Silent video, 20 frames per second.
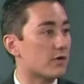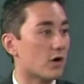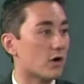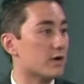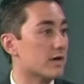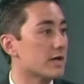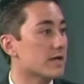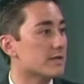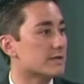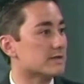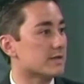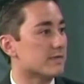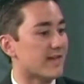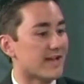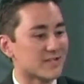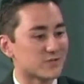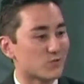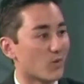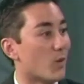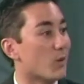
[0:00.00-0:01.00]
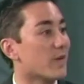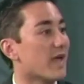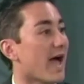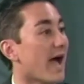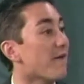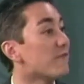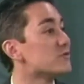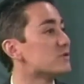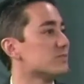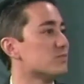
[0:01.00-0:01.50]
are needs. And that's why we
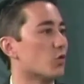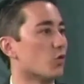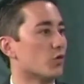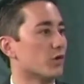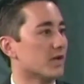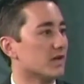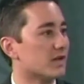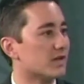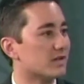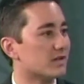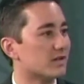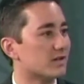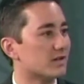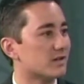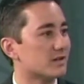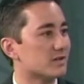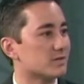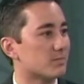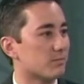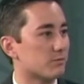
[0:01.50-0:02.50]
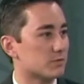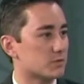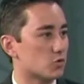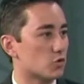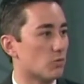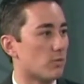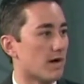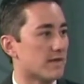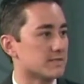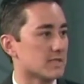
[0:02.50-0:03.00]
have supported
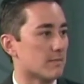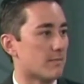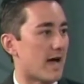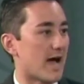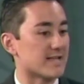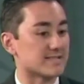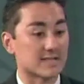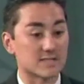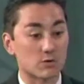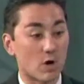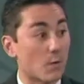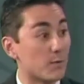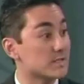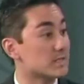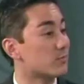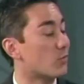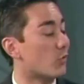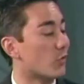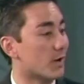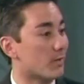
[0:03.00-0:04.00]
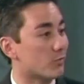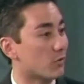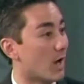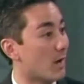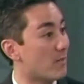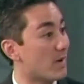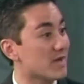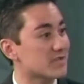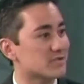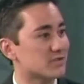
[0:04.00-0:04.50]
school bonds in the past. That's why we supported
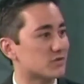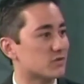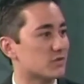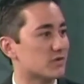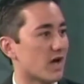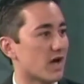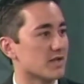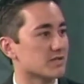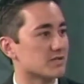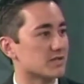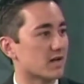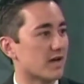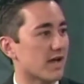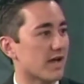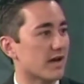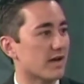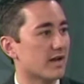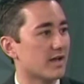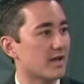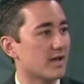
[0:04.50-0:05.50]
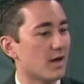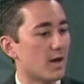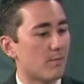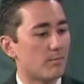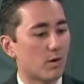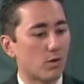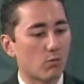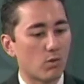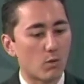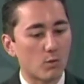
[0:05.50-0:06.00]
Prop S in 2008.
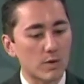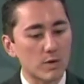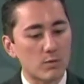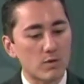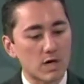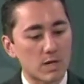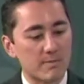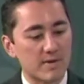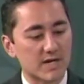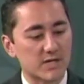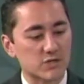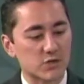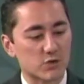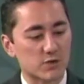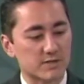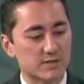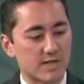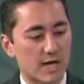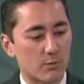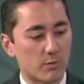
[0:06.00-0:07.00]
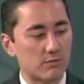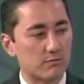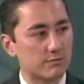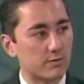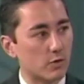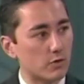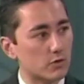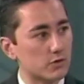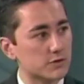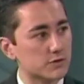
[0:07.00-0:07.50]
But what we want to make sure is that when
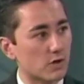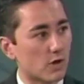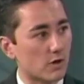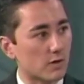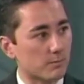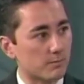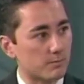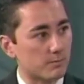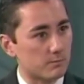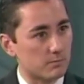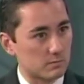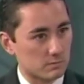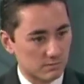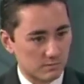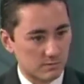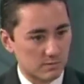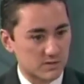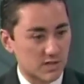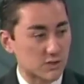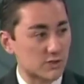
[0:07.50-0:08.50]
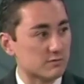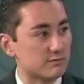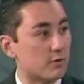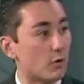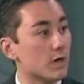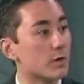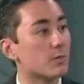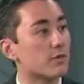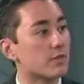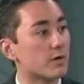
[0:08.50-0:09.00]
voters are essentially
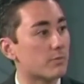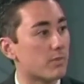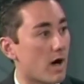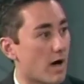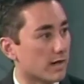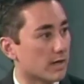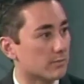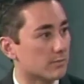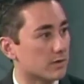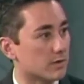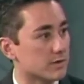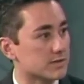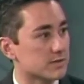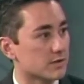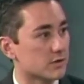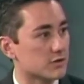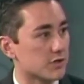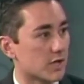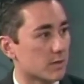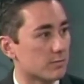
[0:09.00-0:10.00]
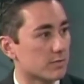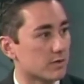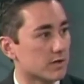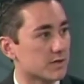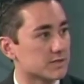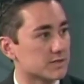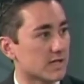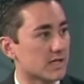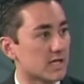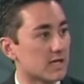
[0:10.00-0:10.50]
voting with their pocketbooks and their
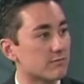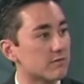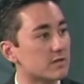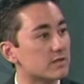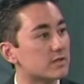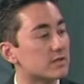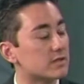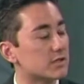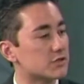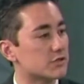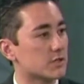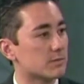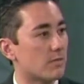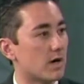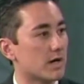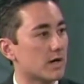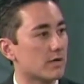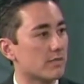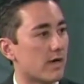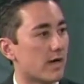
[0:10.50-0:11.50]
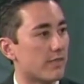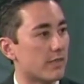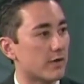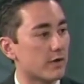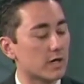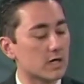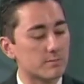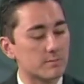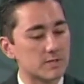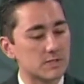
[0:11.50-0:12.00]
checkbooks and giving the district money, that they're
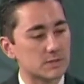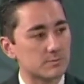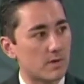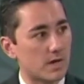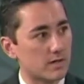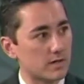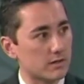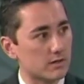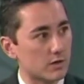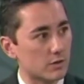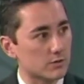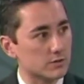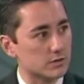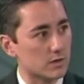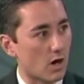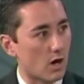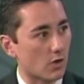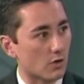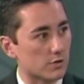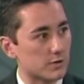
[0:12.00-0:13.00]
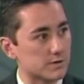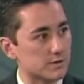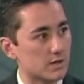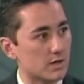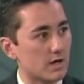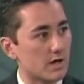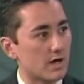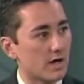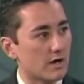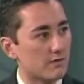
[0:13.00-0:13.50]
going to be spending those dollars
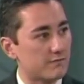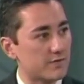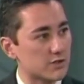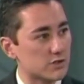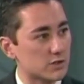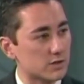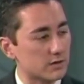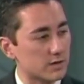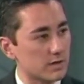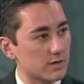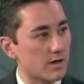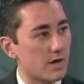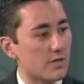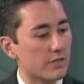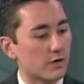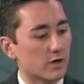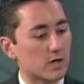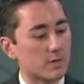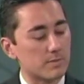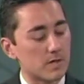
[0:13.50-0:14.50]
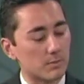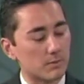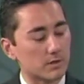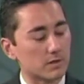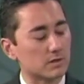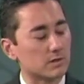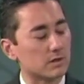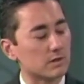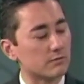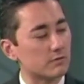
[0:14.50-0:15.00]
efficiently, they're going to be able to
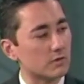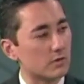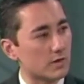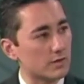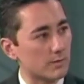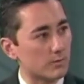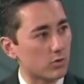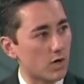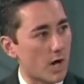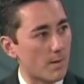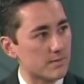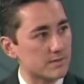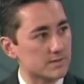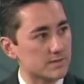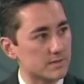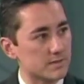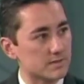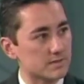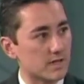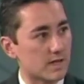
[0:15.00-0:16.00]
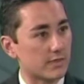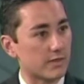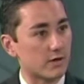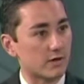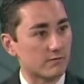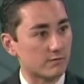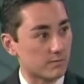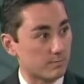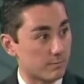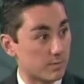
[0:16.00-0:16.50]
deliver on the promises that
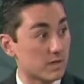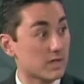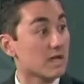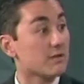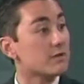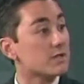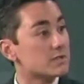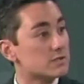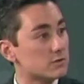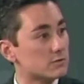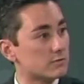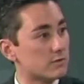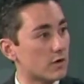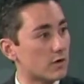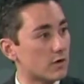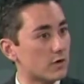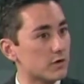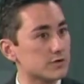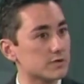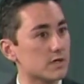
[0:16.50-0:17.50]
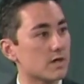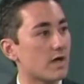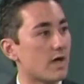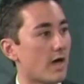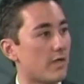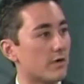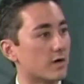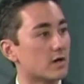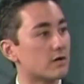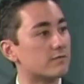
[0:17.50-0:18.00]
they've been giving to voters,
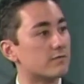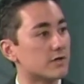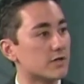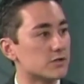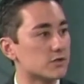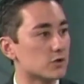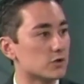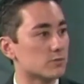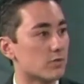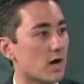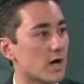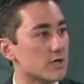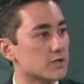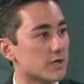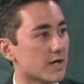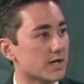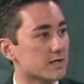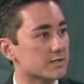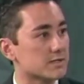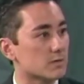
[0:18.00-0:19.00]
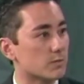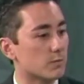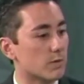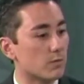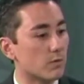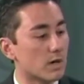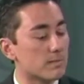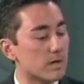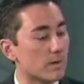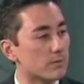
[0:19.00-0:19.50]
and they're going to finish those projects. We
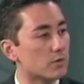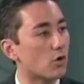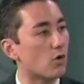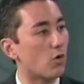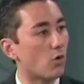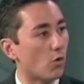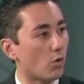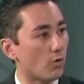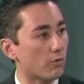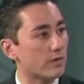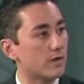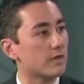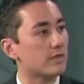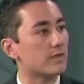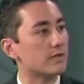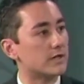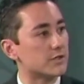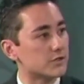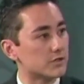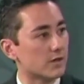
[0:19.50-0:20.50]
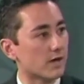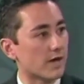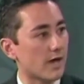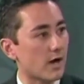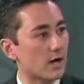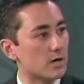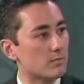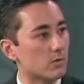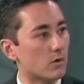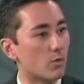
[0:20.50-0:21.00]
want to be able to hold the district
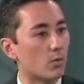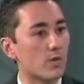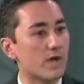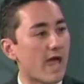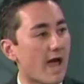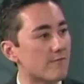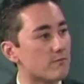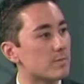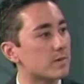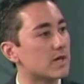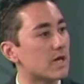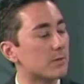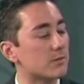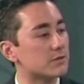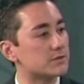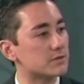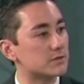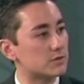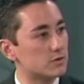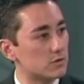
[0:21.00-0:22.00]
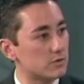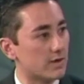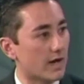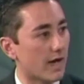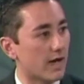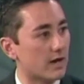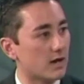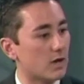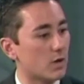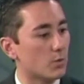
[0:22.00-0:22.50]
accountable, and we haven't been able to do
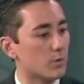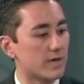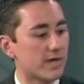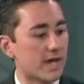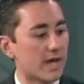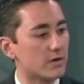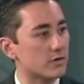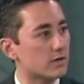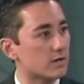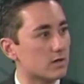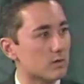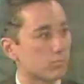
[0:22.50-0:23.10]
that. We can't do that under